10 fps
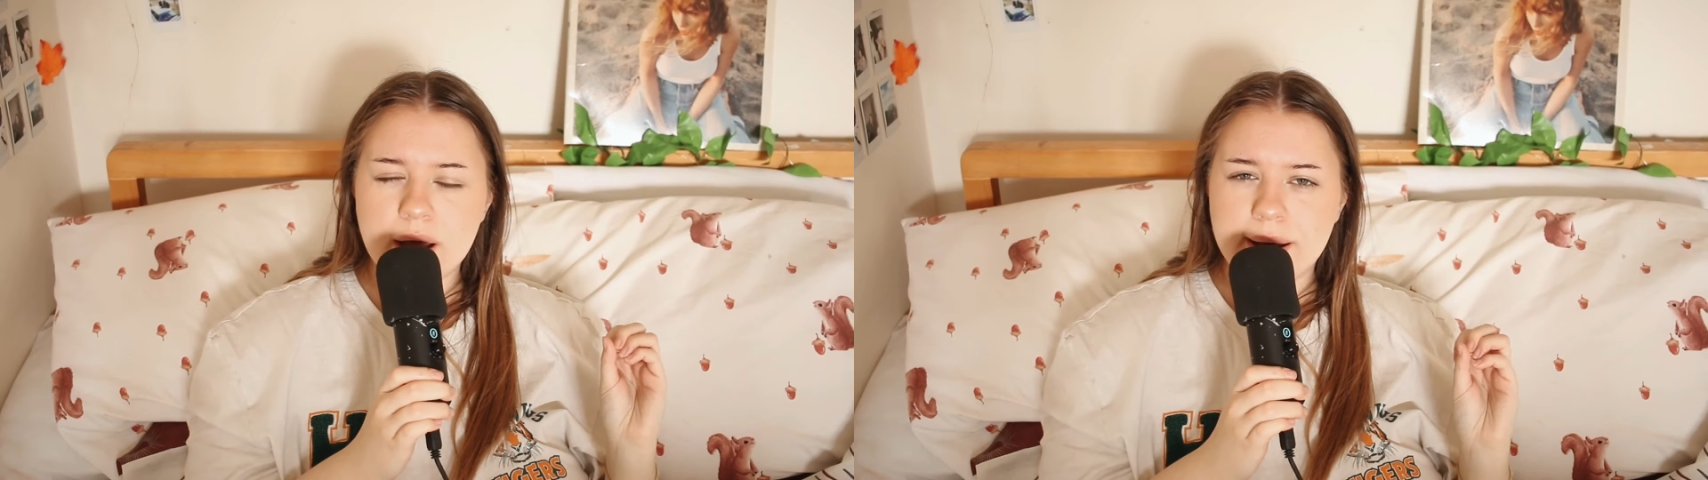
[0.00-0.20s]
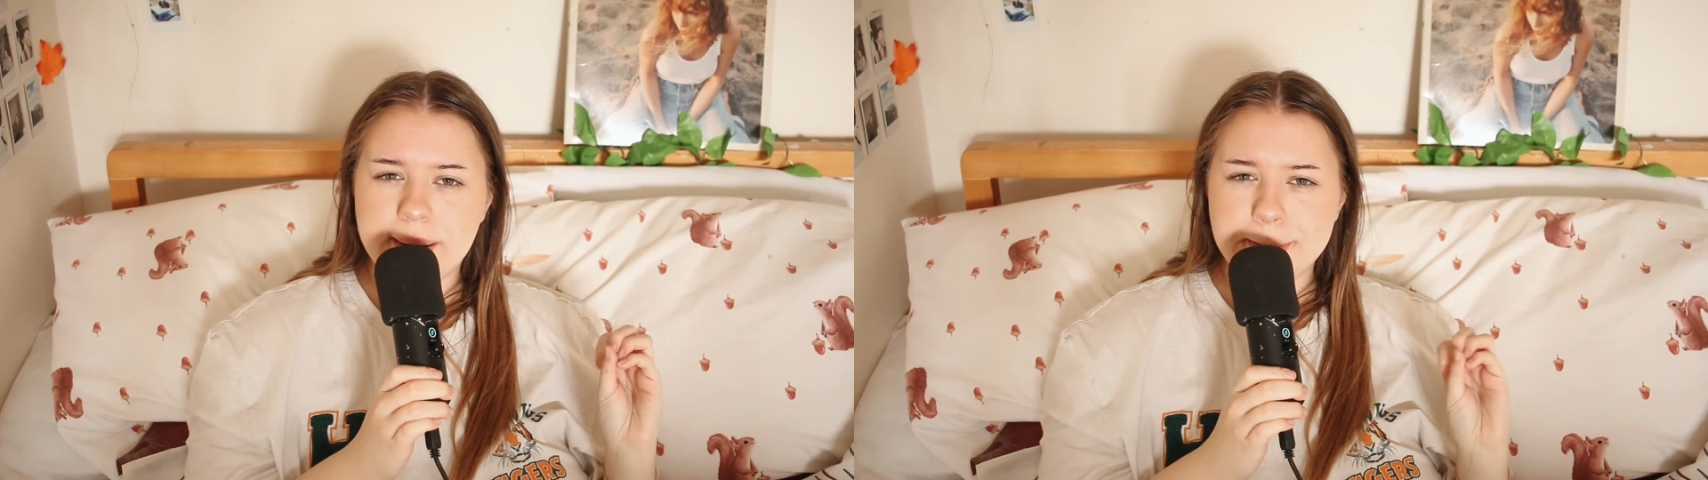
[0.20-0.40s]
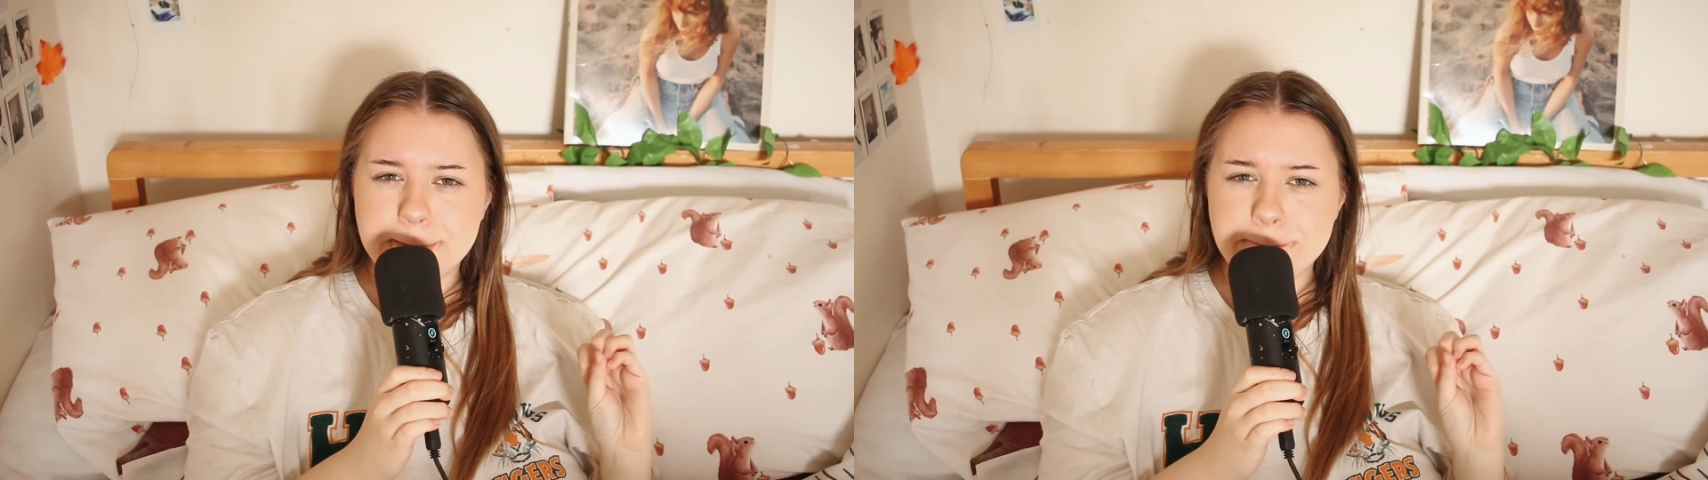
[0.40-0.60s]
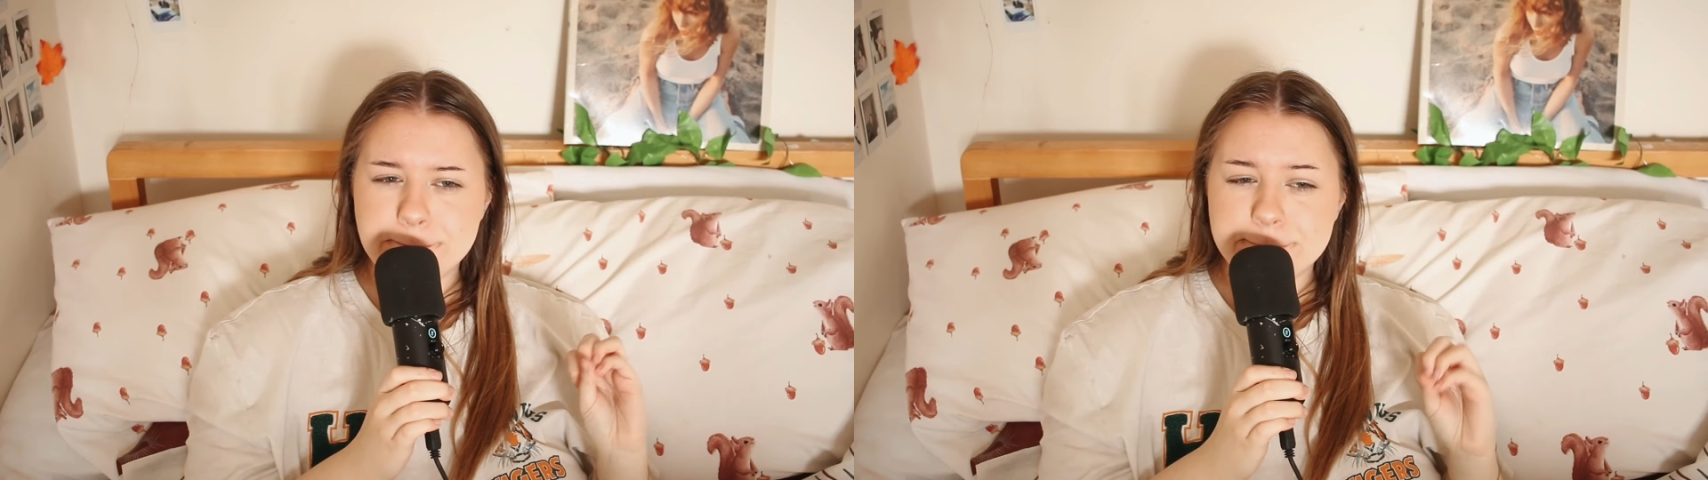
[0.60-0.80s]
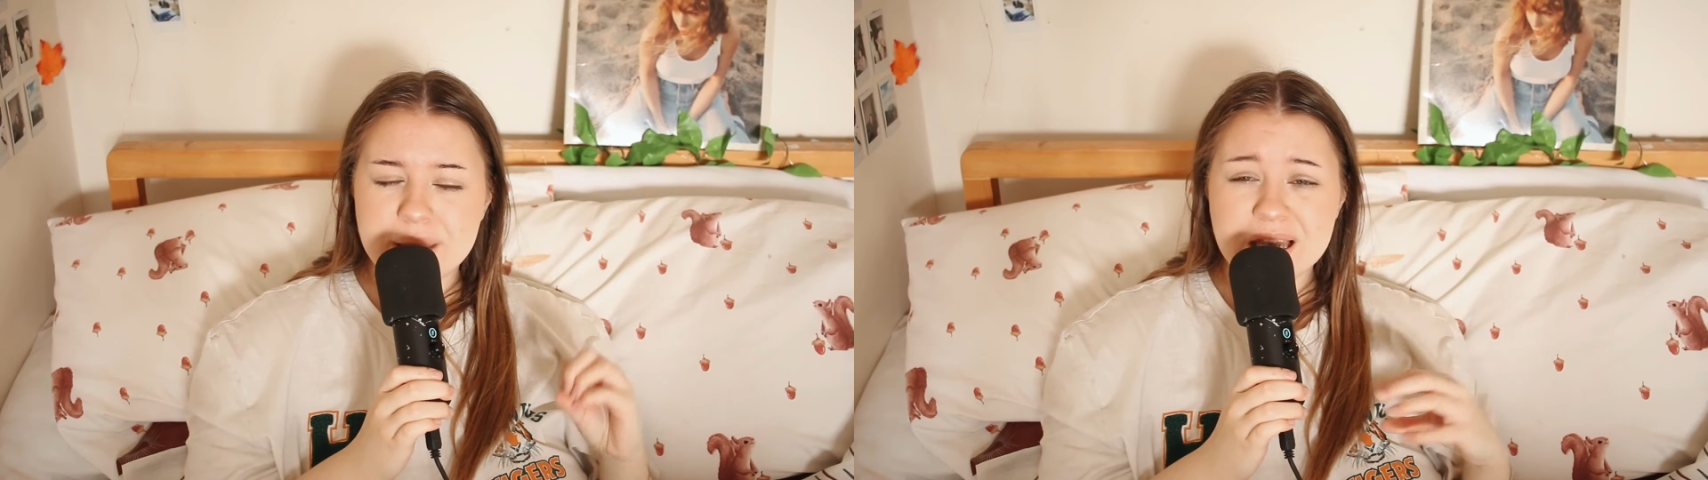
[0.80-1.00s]

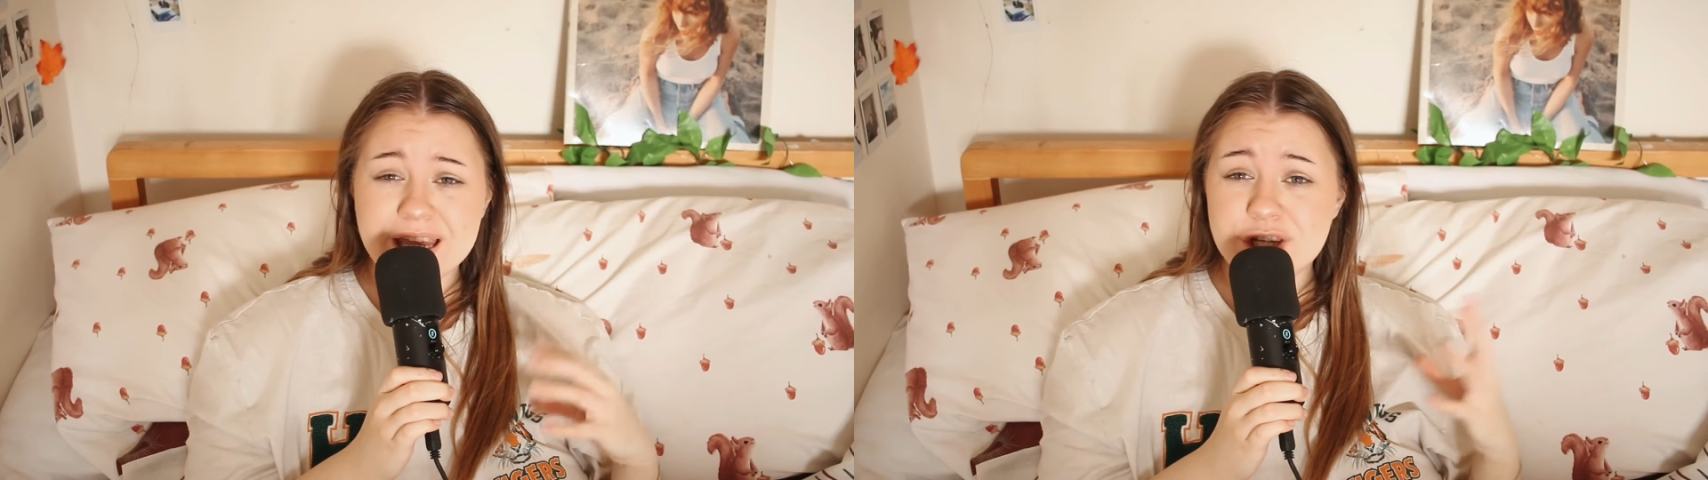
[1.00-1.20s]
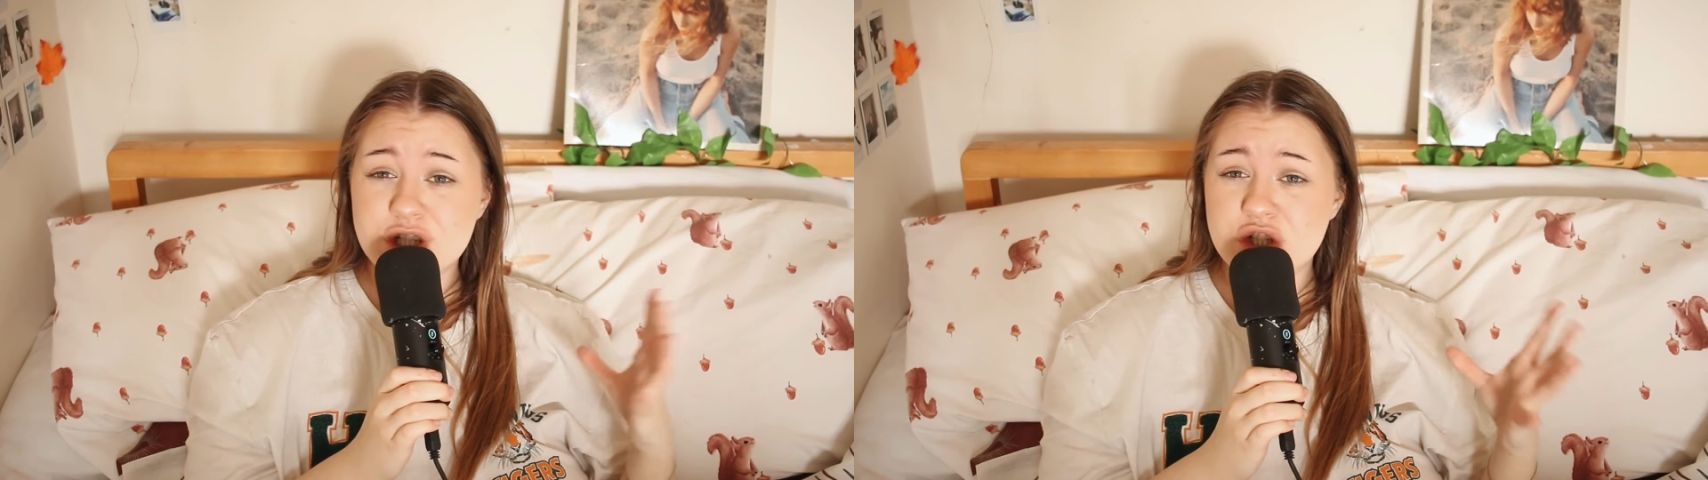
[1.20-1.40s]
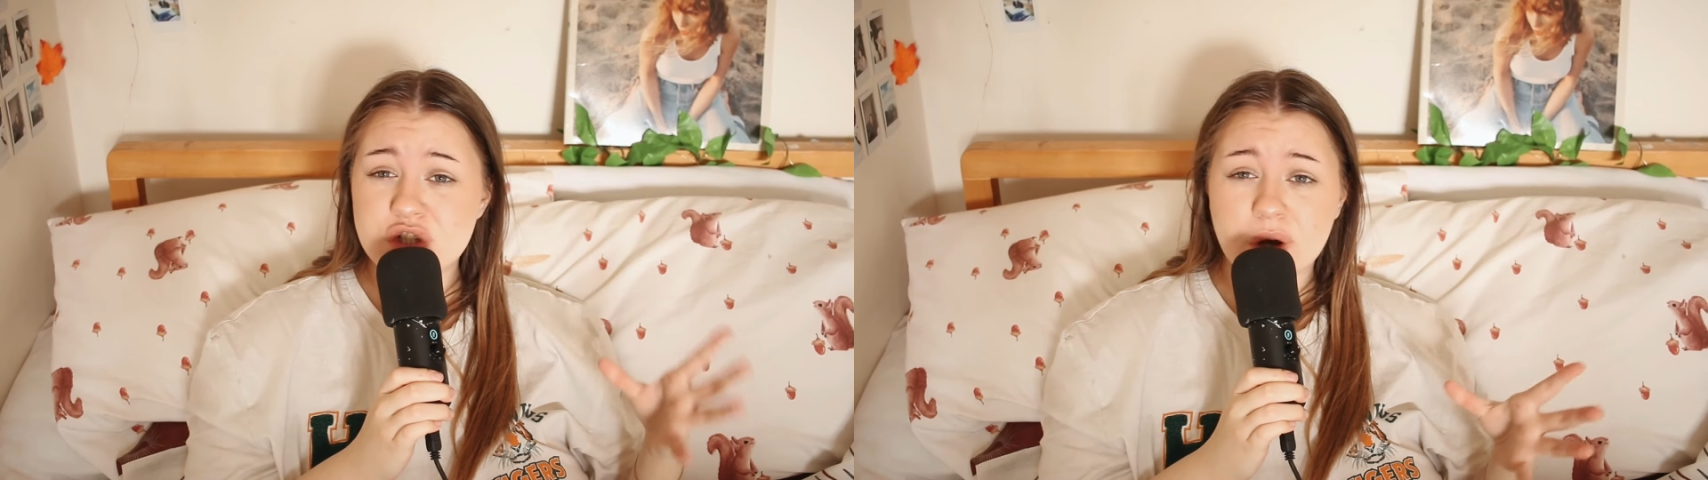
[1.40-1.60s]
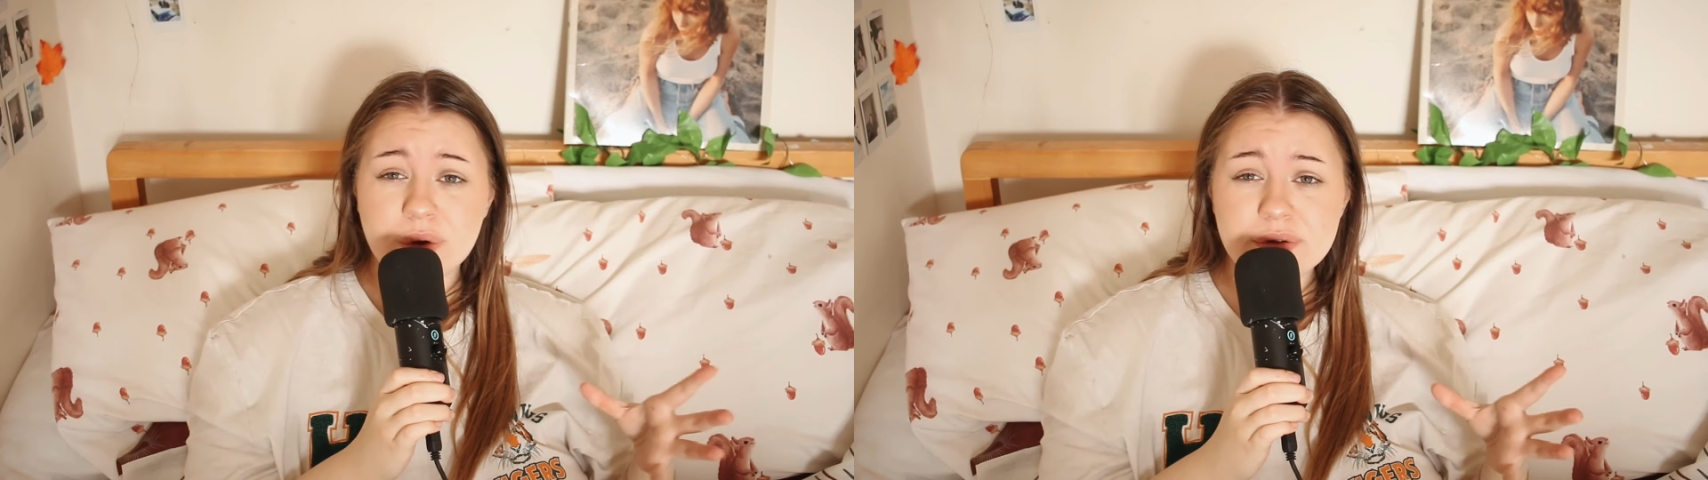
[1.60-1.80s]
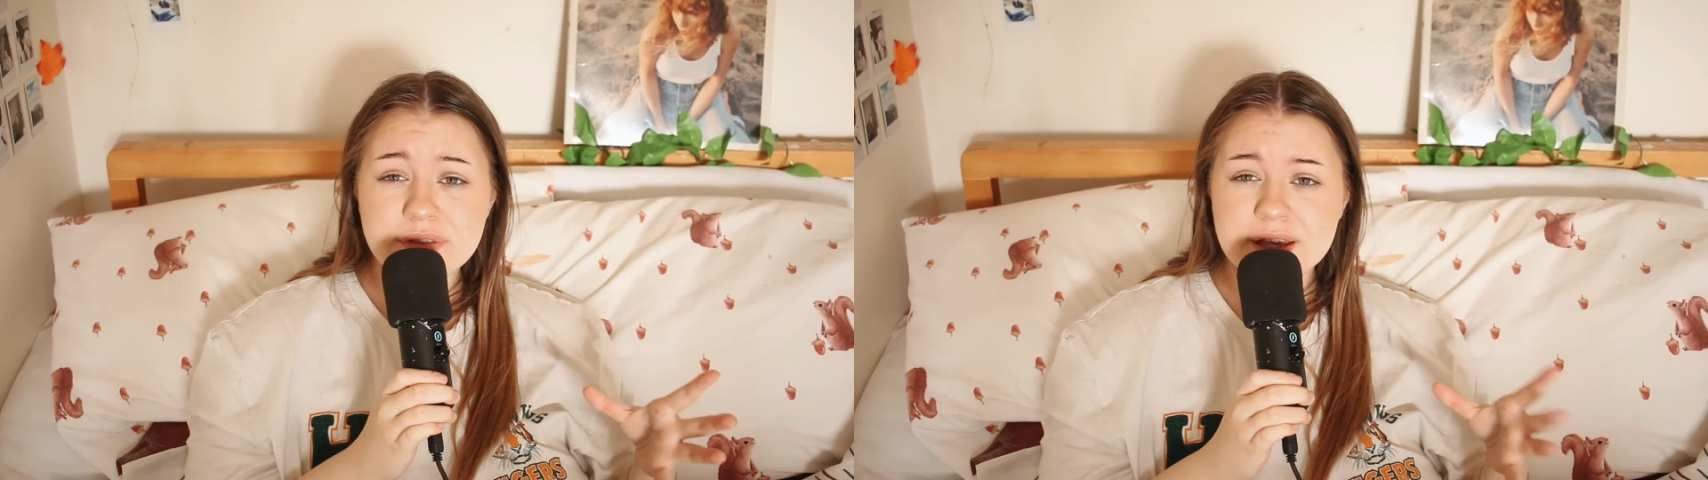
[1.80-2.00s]
like
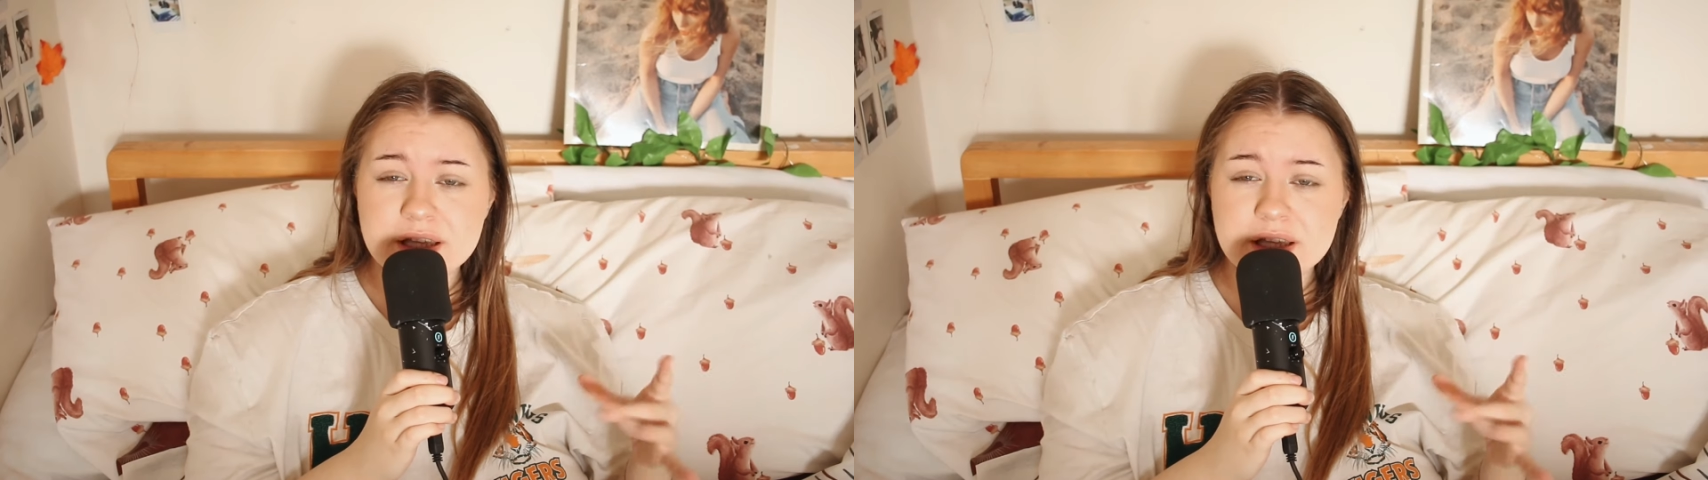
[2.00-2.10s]
show thing.